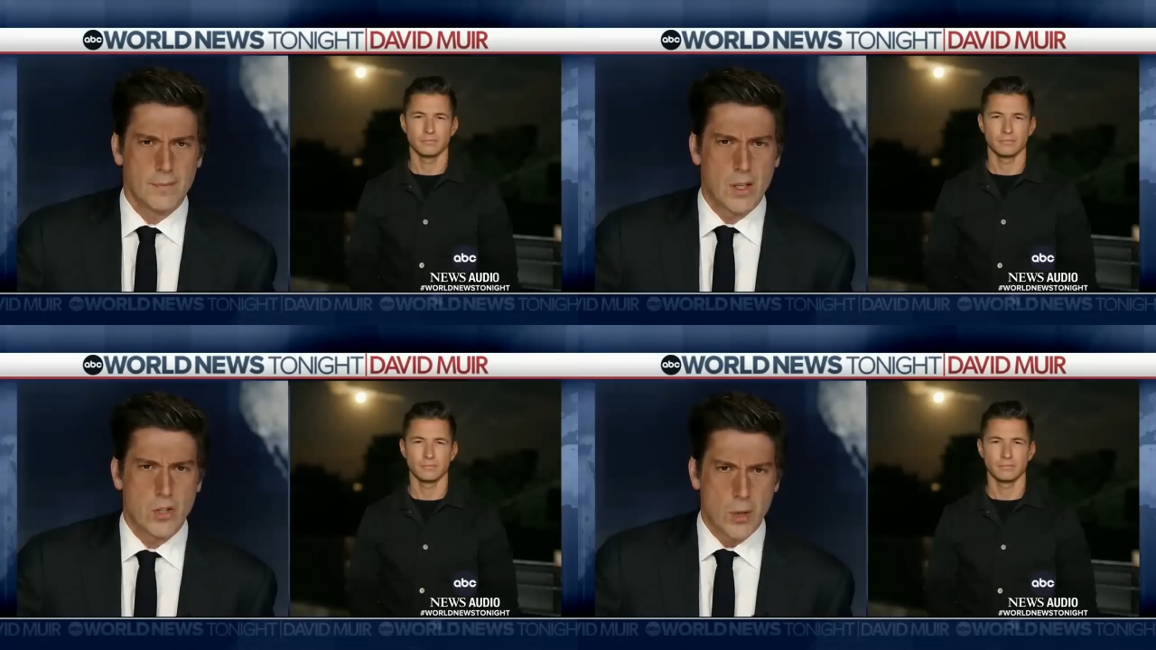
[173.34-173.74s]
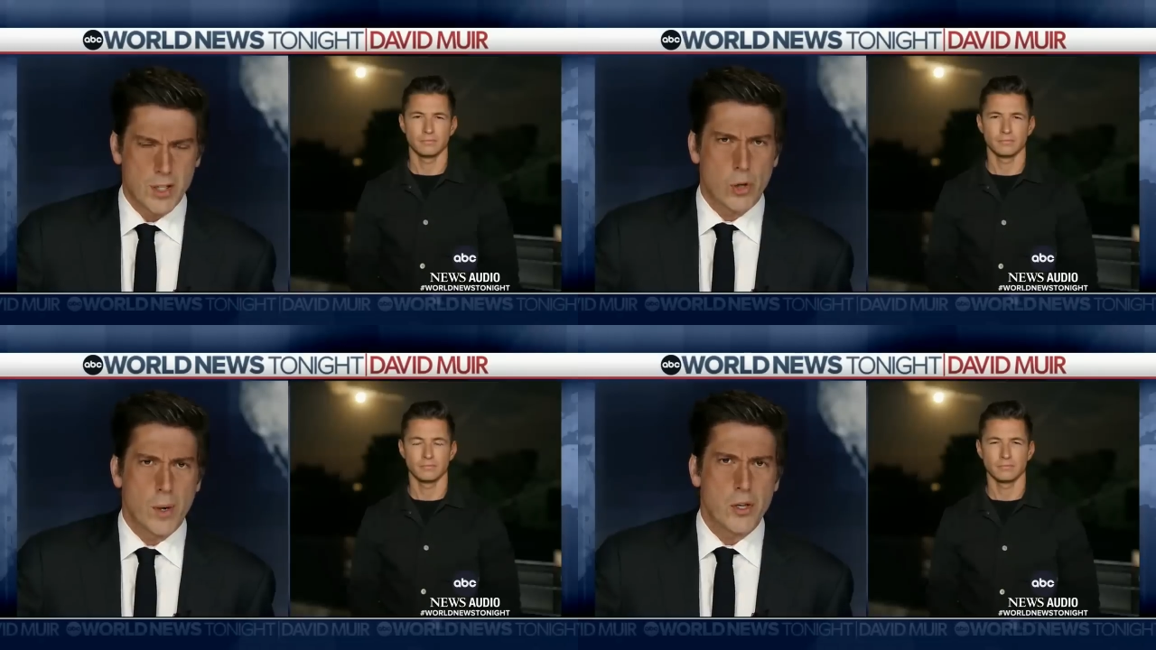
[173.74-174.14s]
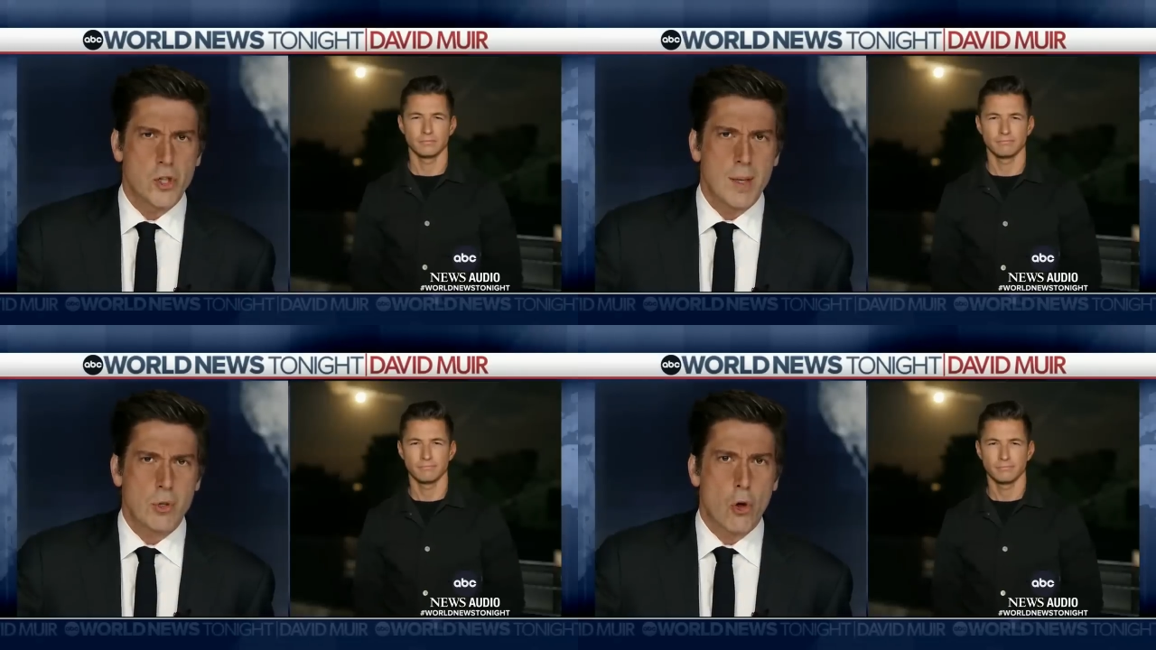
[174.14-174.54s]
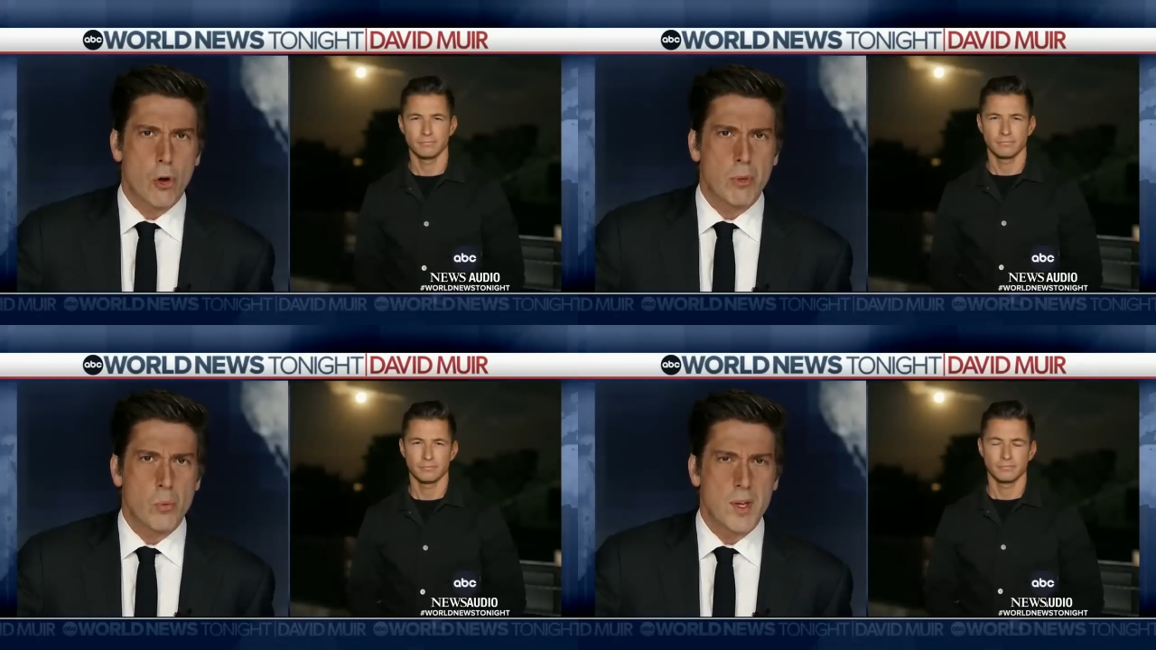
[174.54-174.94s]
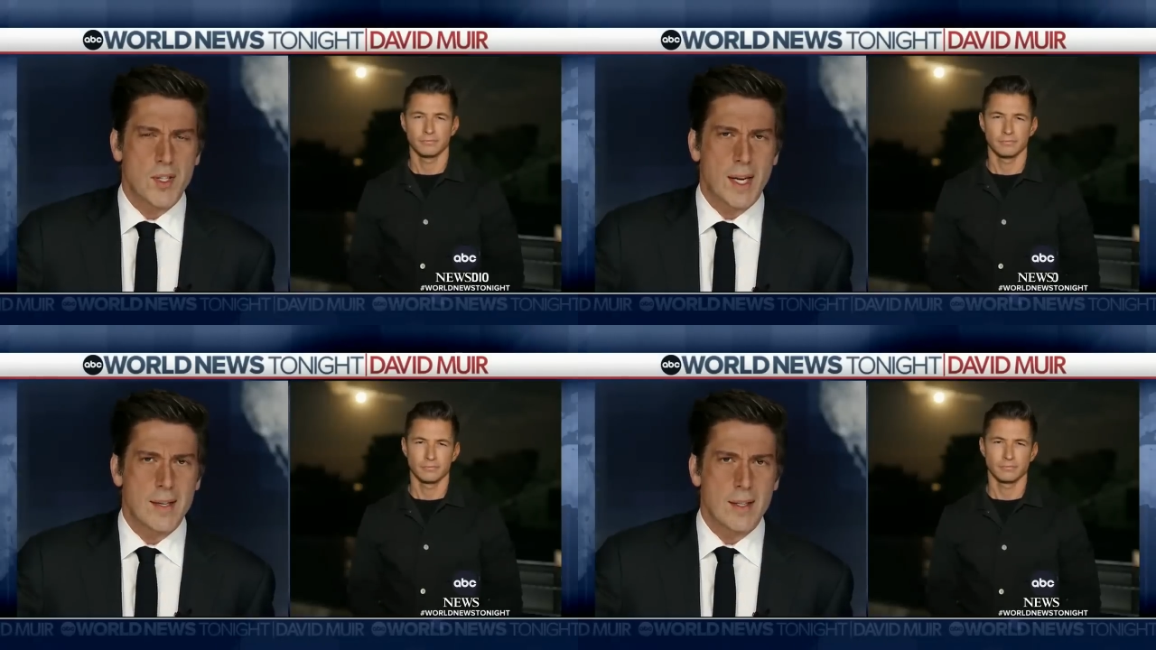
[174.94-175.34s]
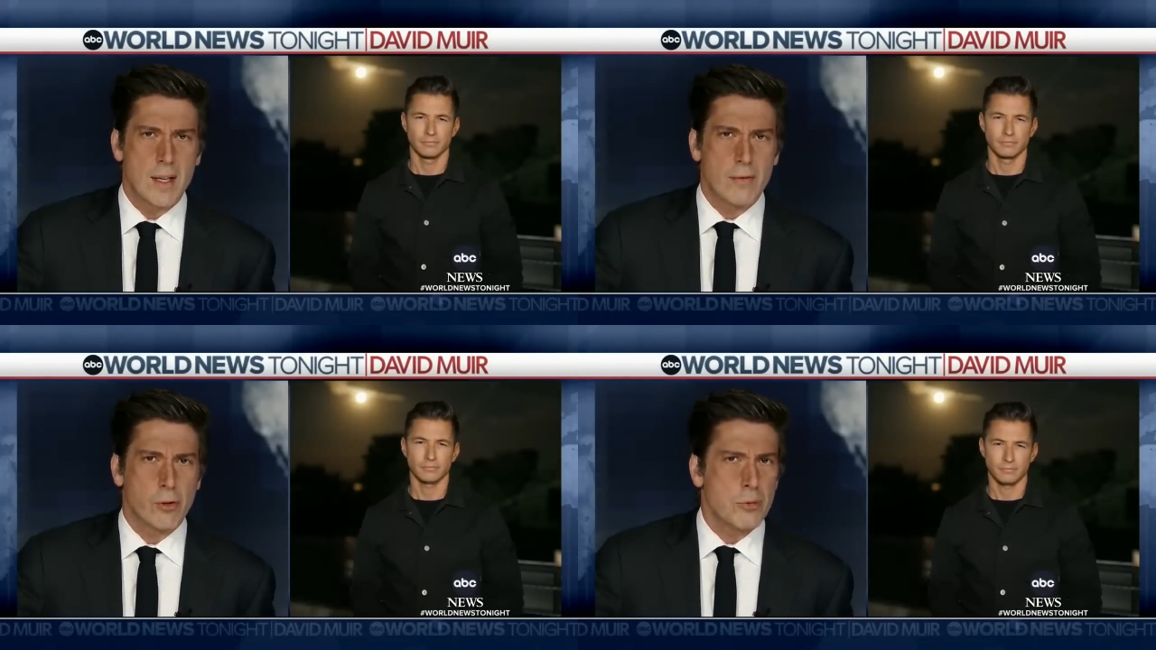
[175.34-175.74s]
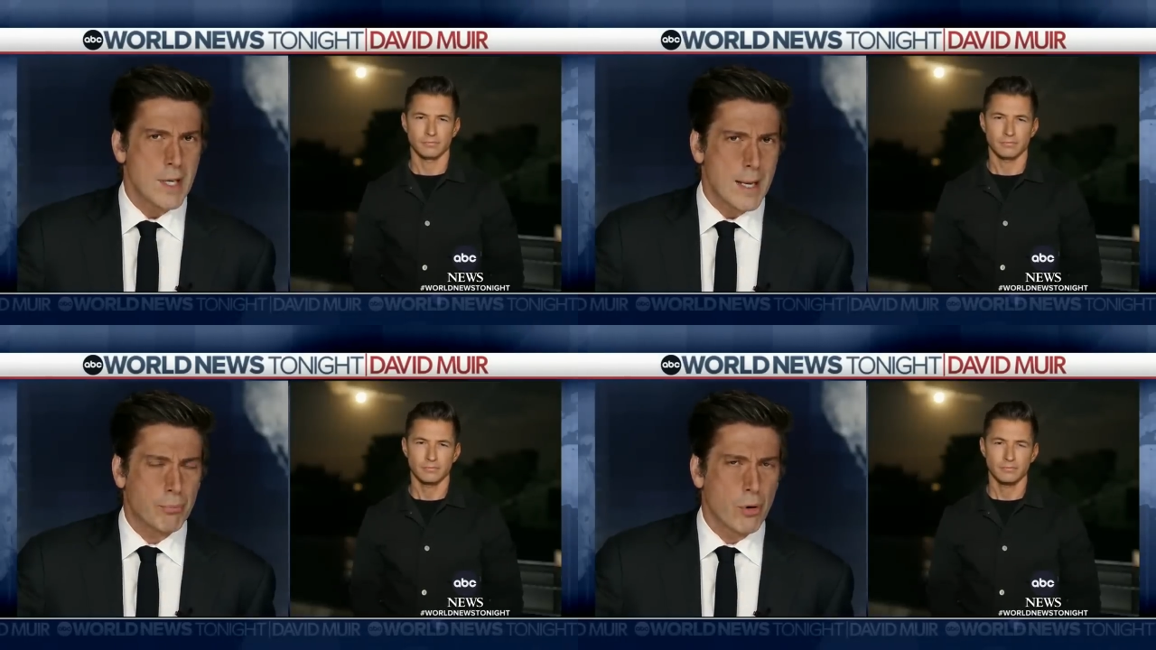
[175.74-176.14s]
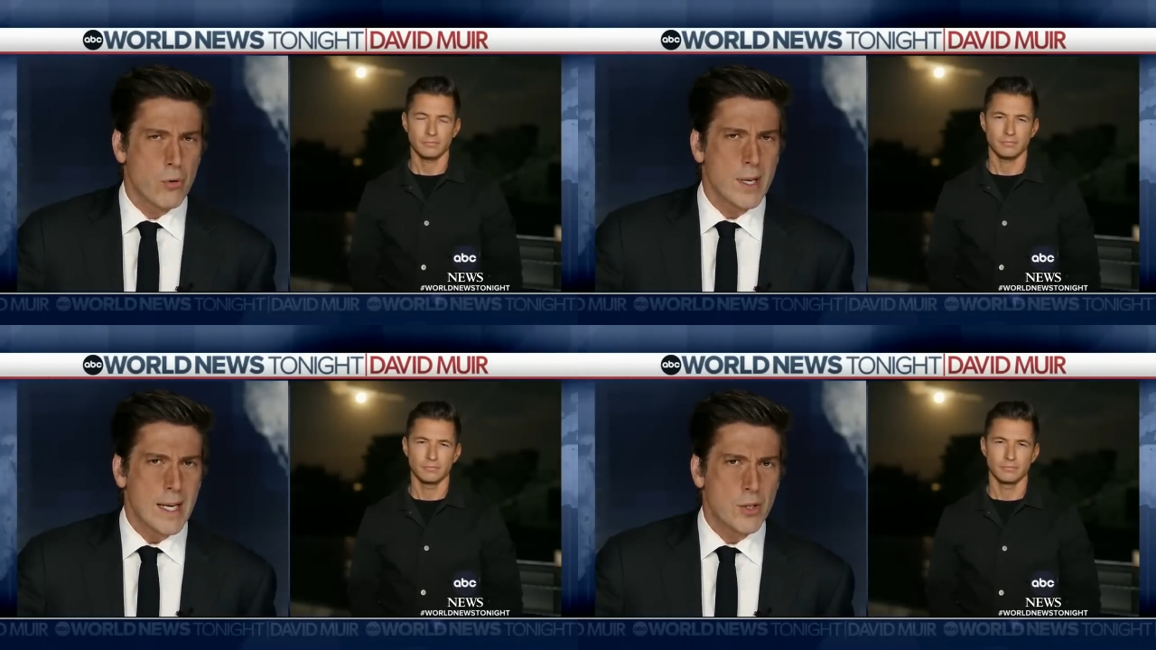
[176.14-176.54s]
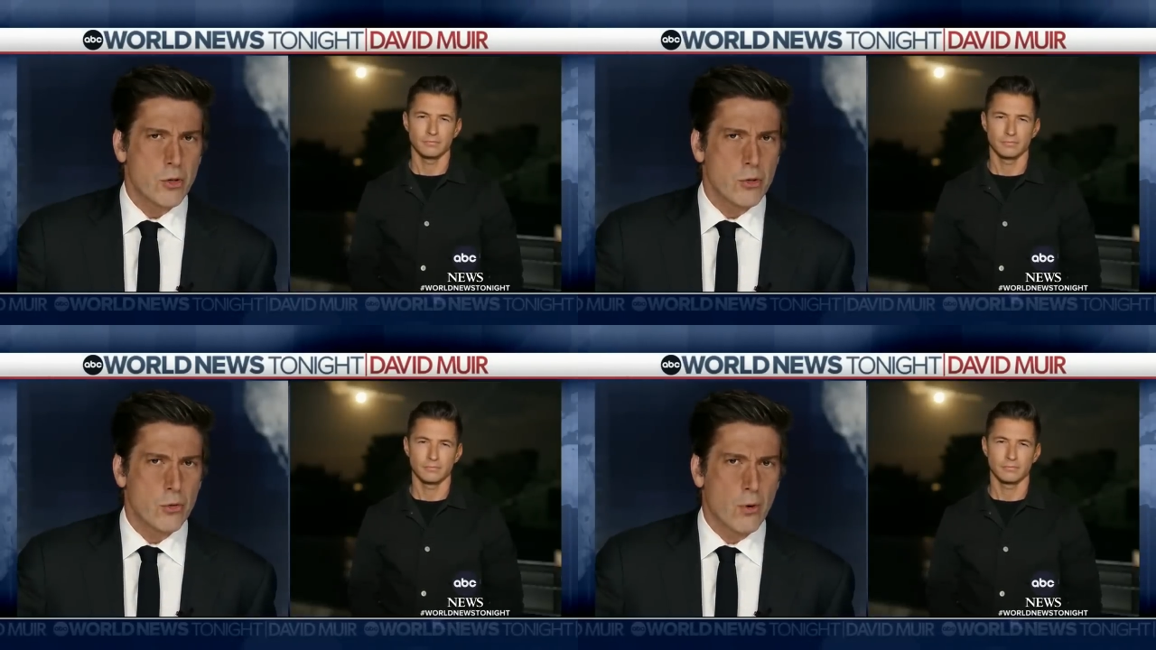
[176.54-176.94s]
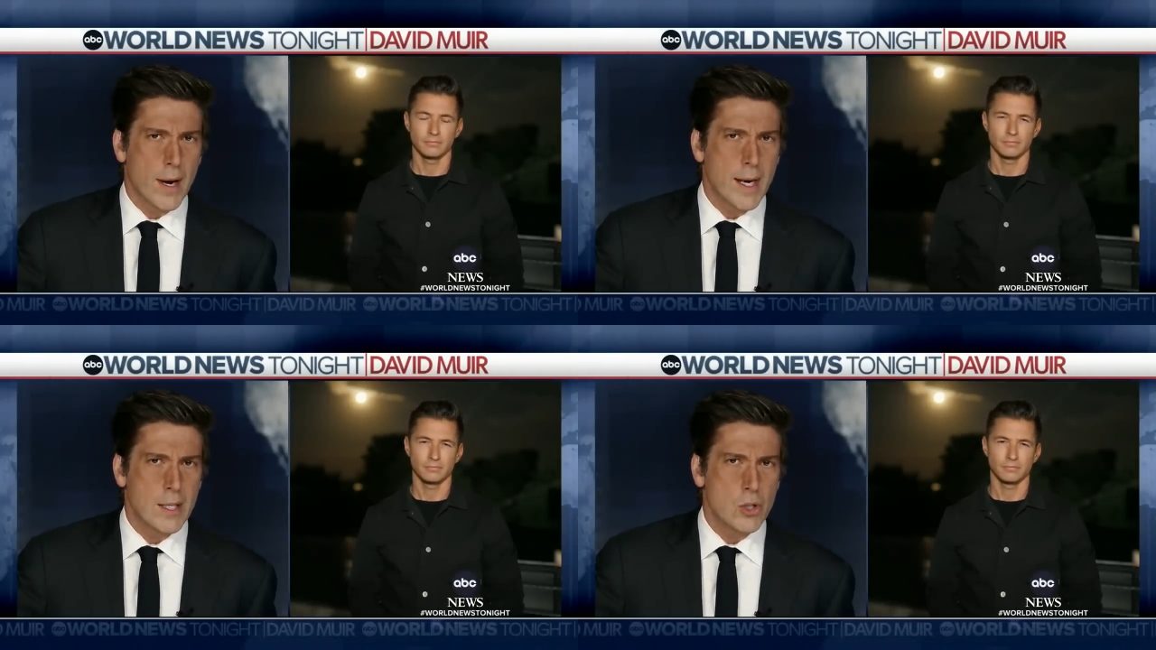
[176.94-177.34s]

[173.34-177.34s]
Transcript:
Speaker 1: So let's get right to James Longman with us again tonight from Dnipro in eastern Ukraine.